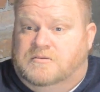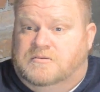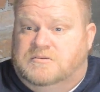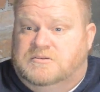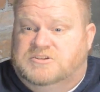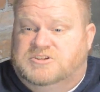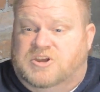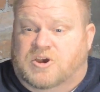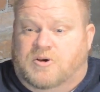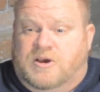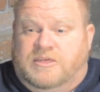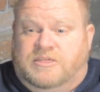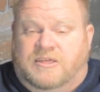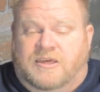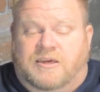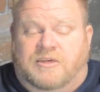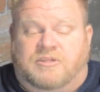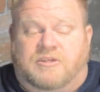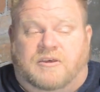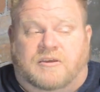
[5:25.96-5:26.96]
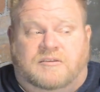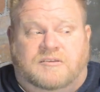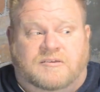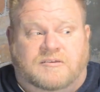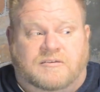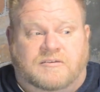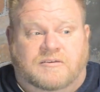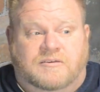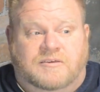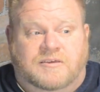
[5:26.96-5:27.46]
So I think that,
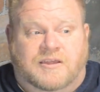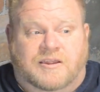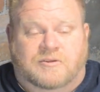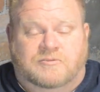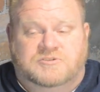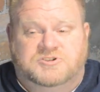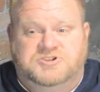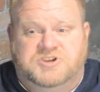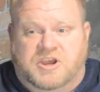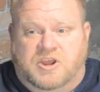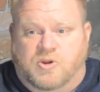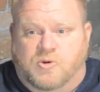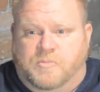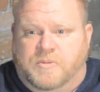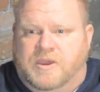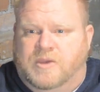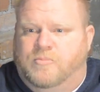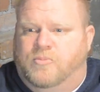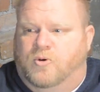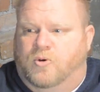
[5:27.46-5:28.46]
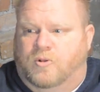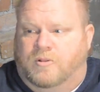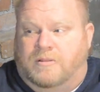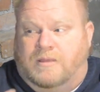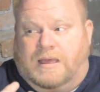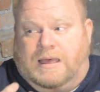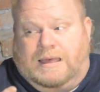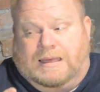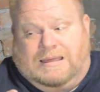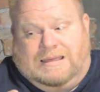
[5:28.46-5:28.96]
you know, the shadow
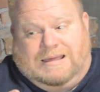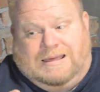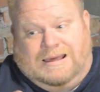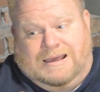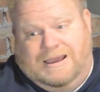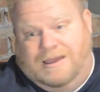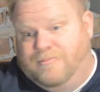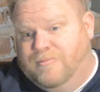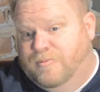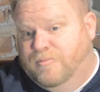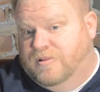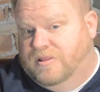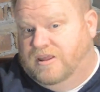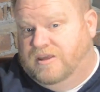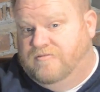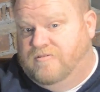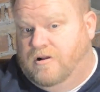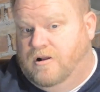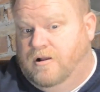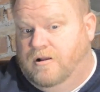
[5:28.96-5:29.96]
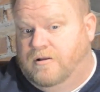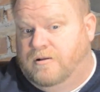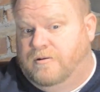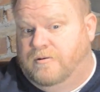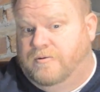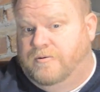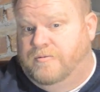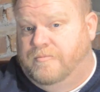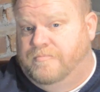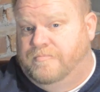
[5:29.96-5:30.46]
people, I'm a believer
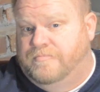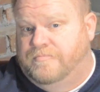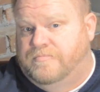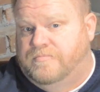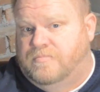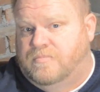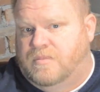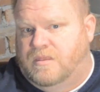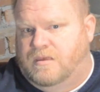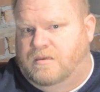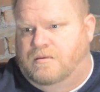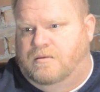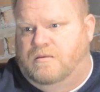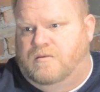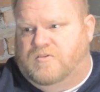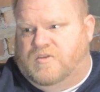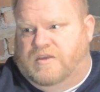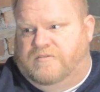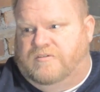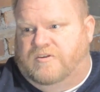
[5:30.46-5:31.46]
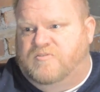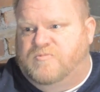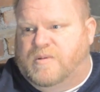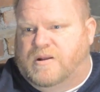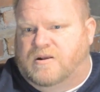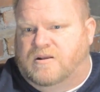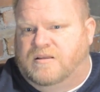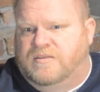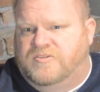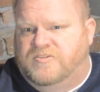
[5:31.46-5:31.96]
because I've
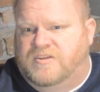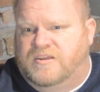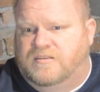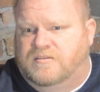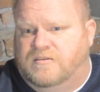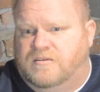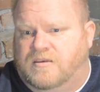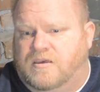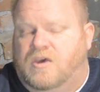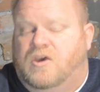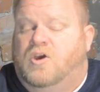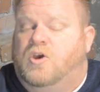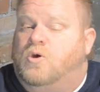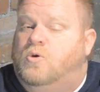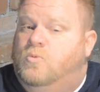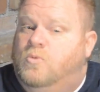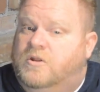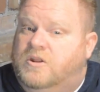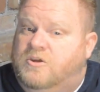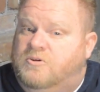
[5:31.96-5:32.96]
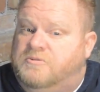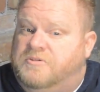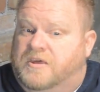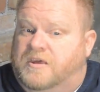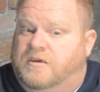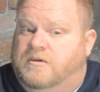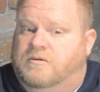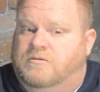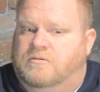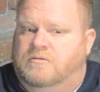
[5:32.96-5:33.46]
experienced it. What do you
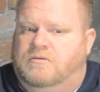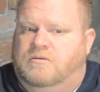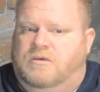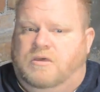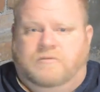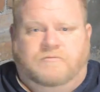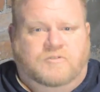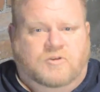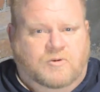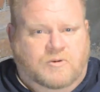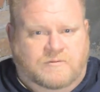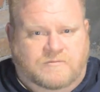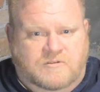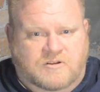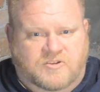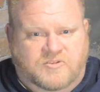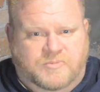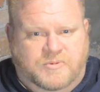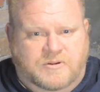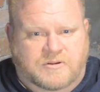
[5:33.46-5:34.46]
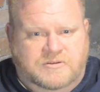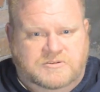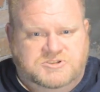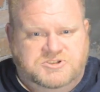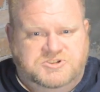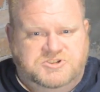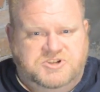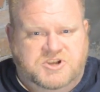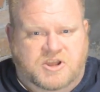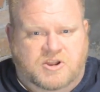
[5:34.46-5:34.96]
think? Have you ever
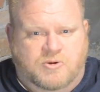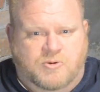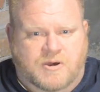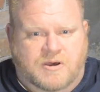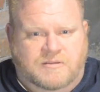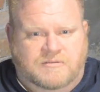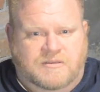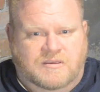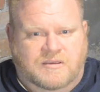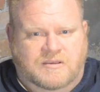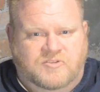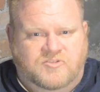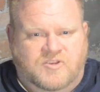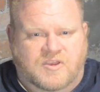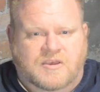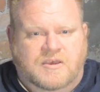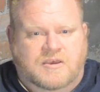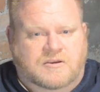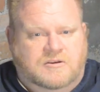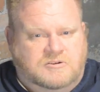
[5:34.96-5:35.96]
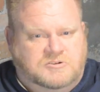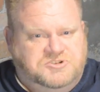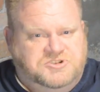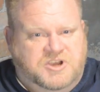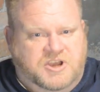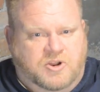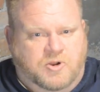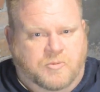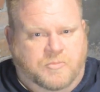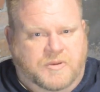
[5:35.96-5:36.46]
experienced shadow hauntings or
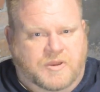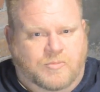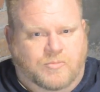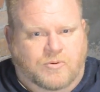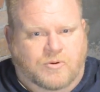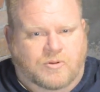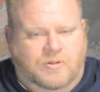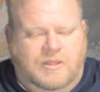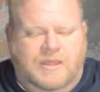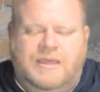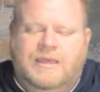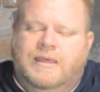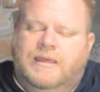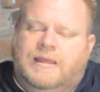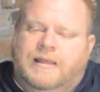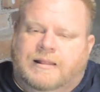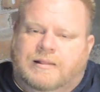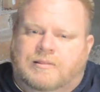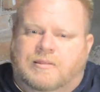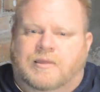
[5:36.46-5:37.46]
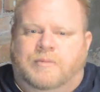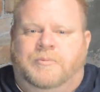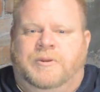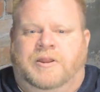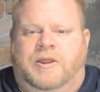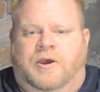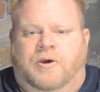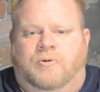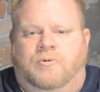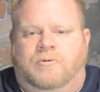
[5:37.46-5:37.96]
shadow people? Let me
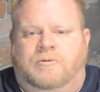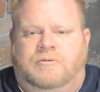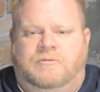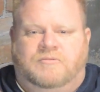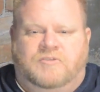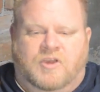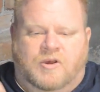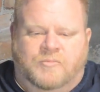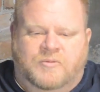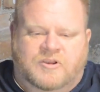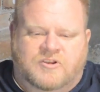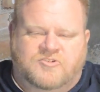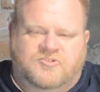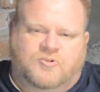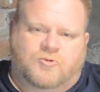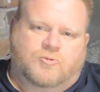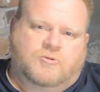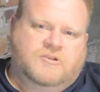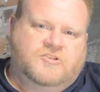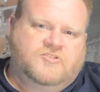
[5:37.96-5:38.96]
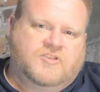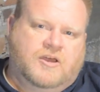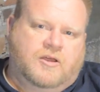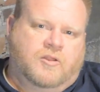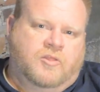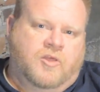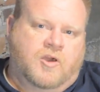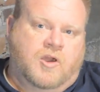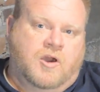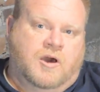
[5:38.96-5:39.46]
know. Tell me your stories down
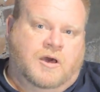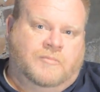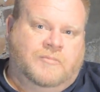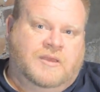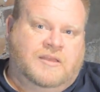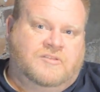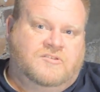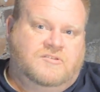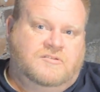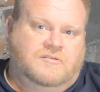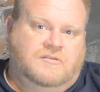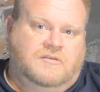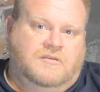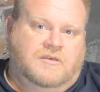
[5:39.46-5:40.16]
in the comments.